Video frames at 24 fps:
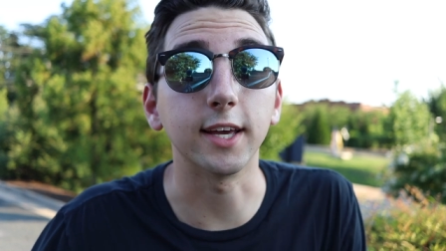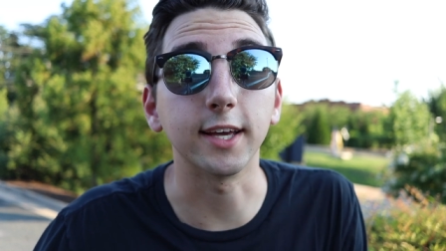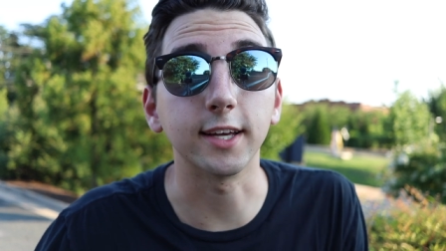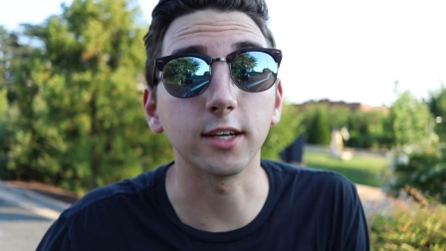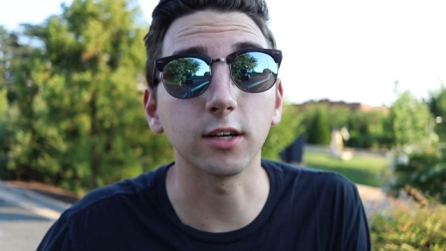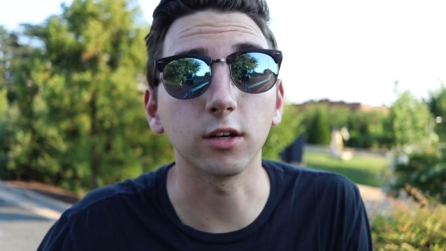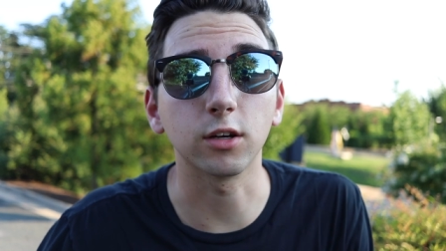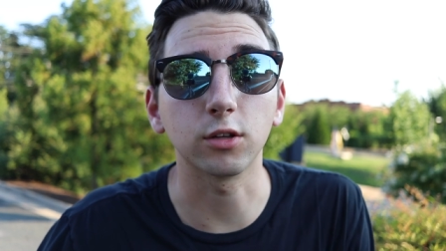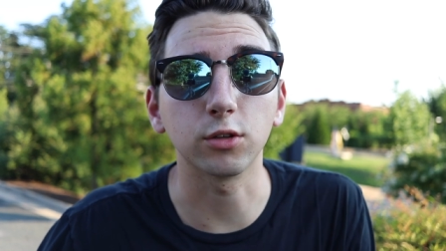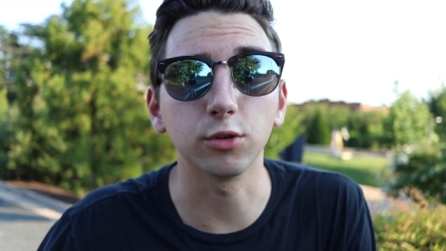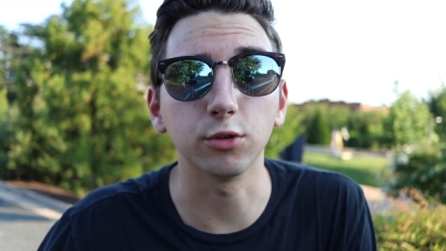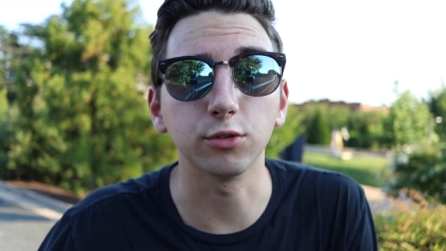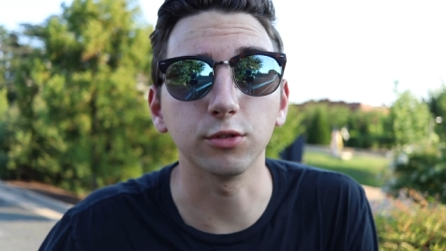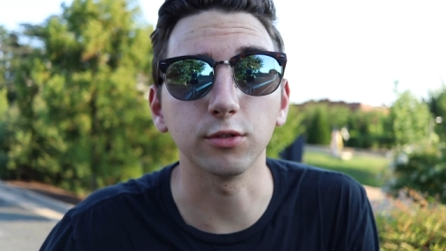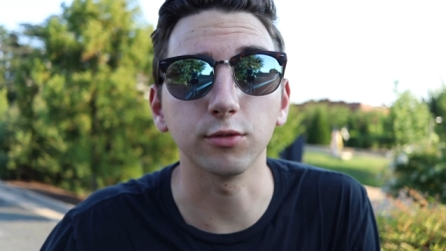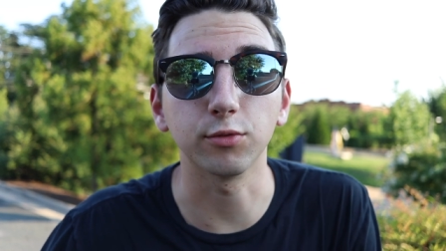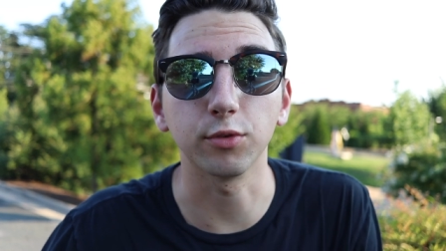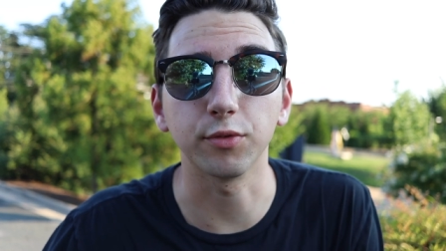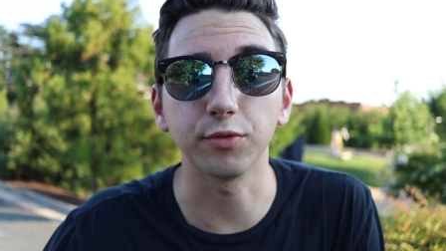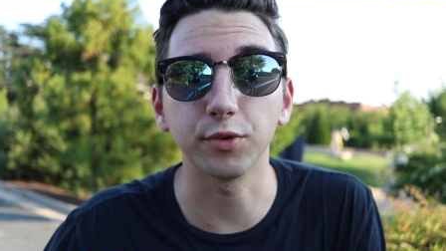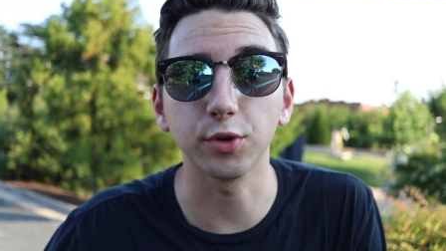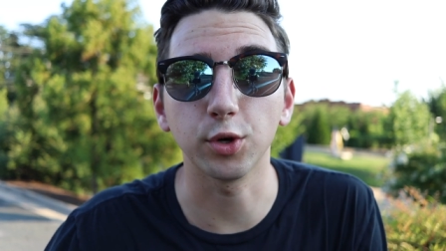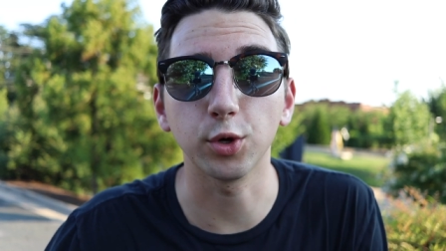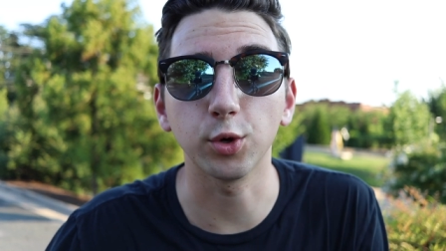inconclusive
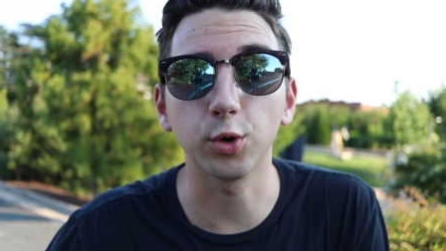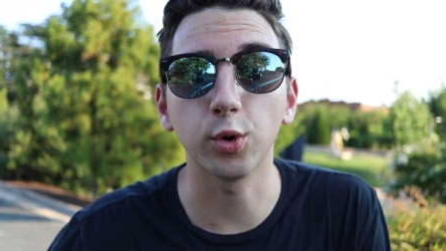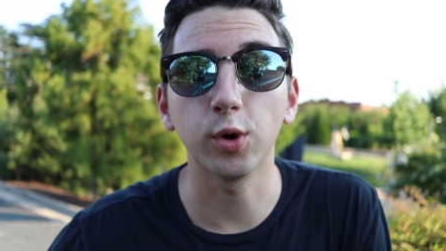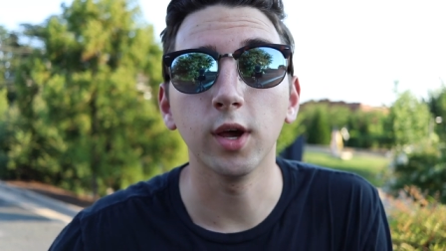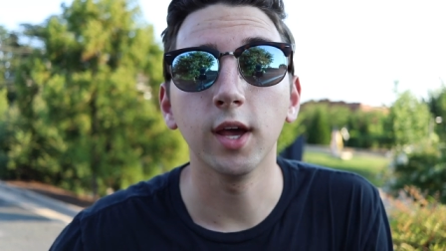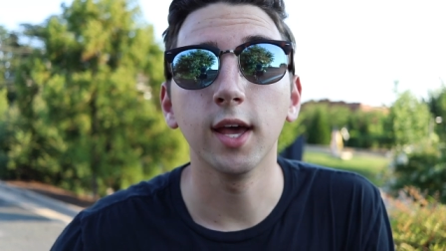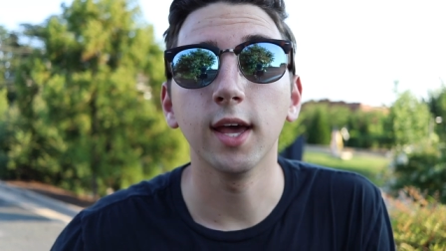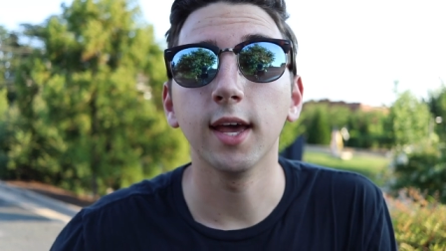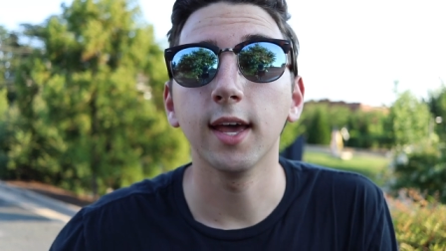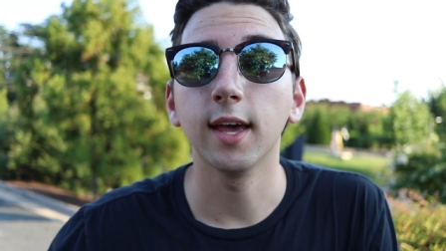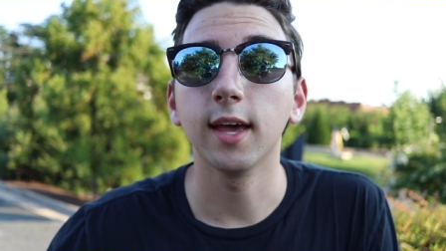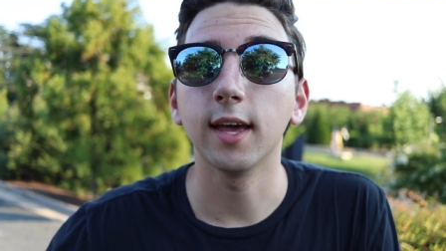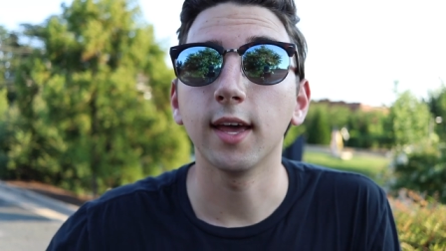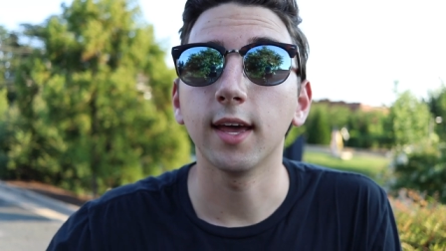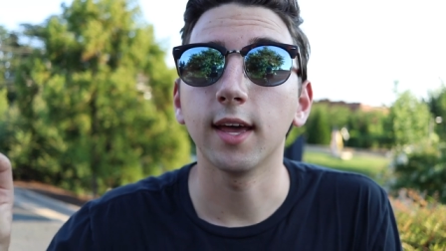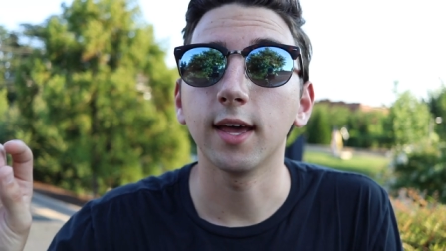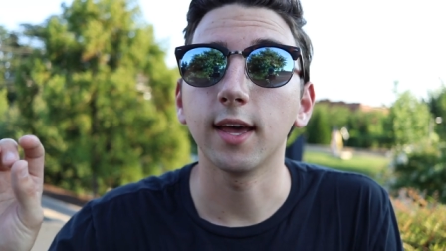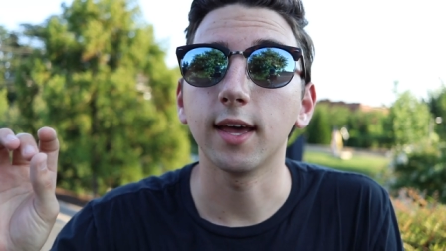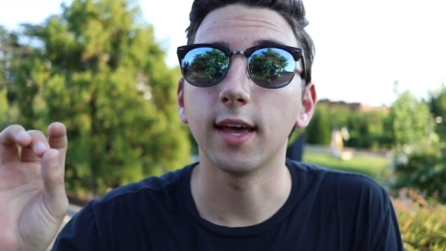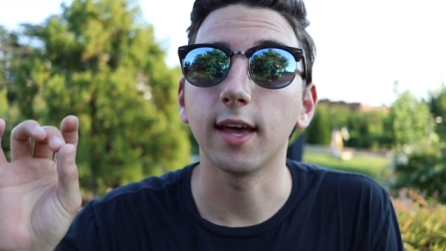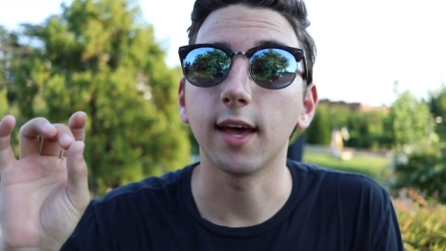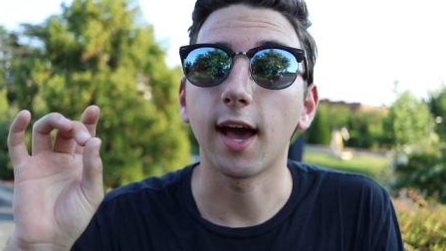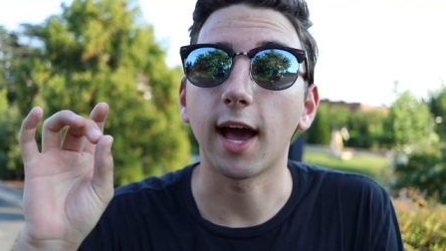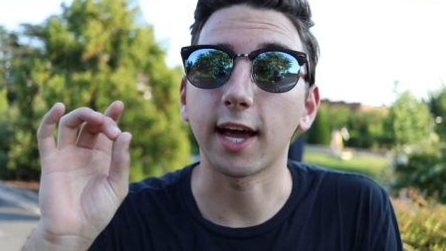review
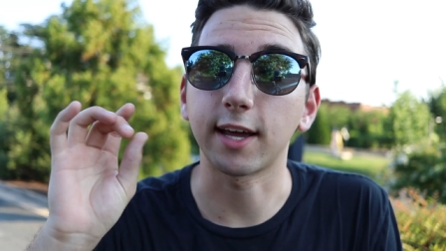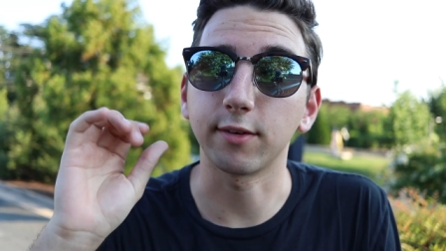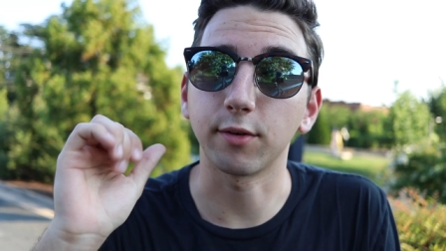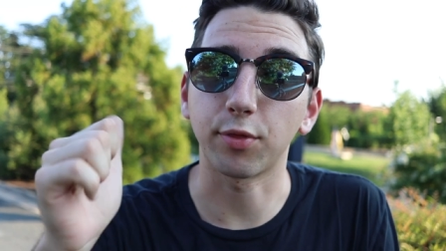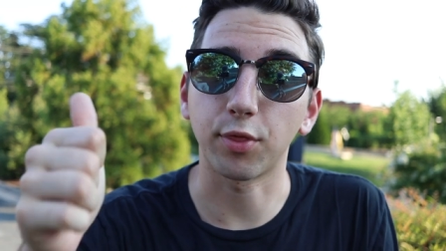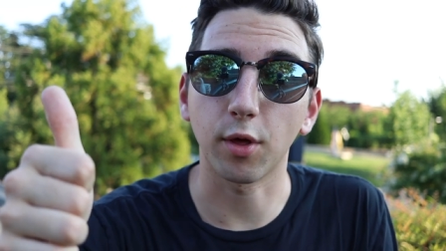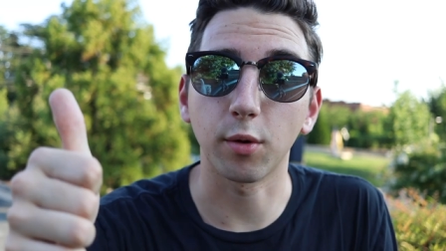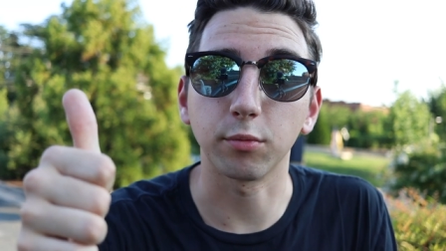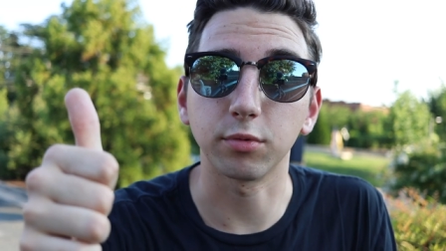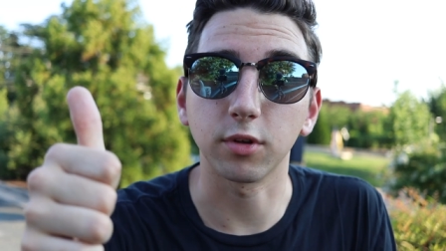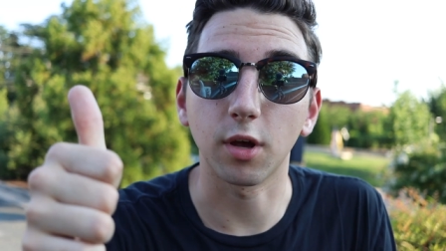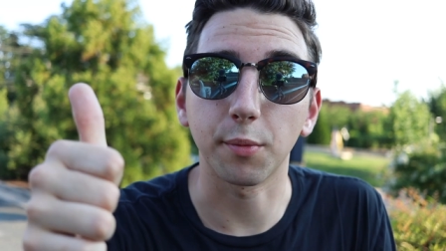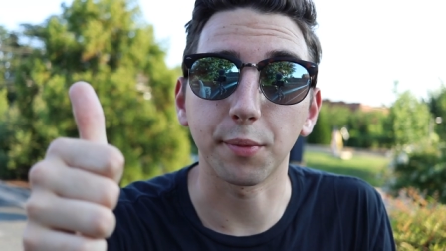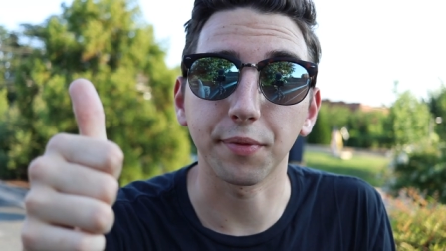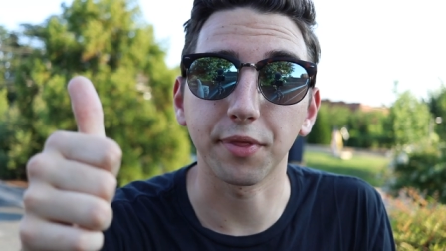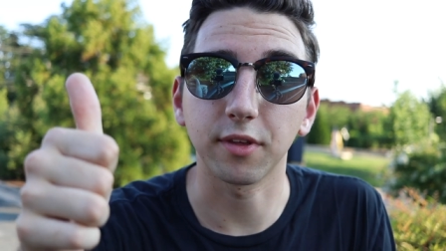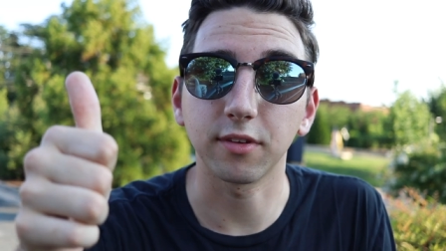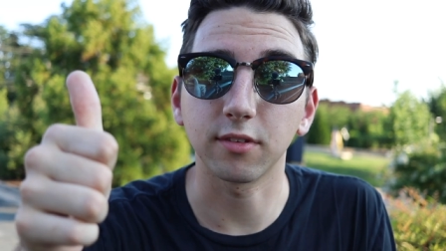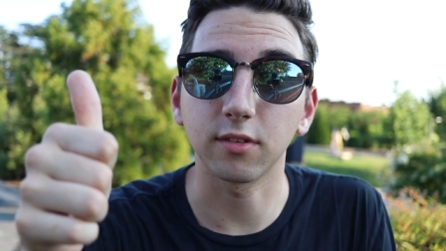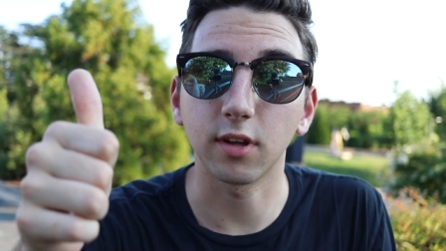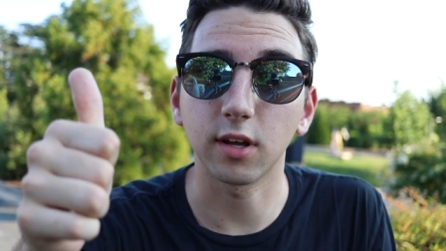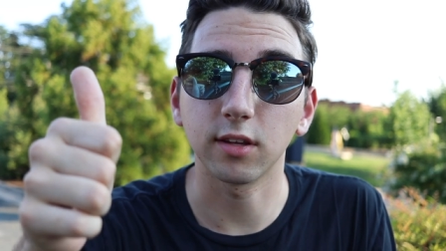I give a thumbs up on this